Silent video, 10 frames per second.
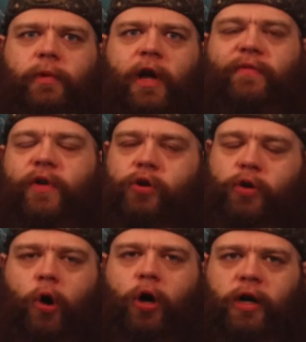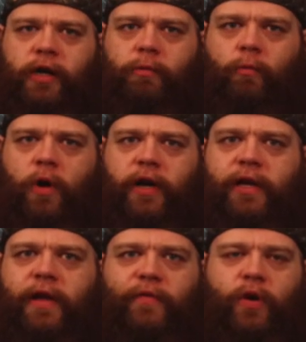If you are
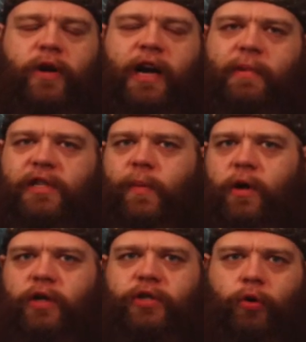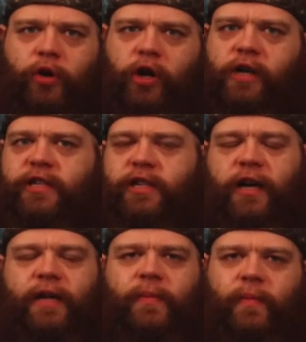wanting, if you don't care about spoilers or you already
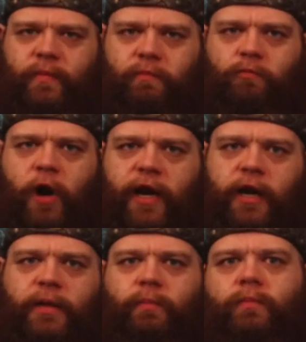saw it, wait here.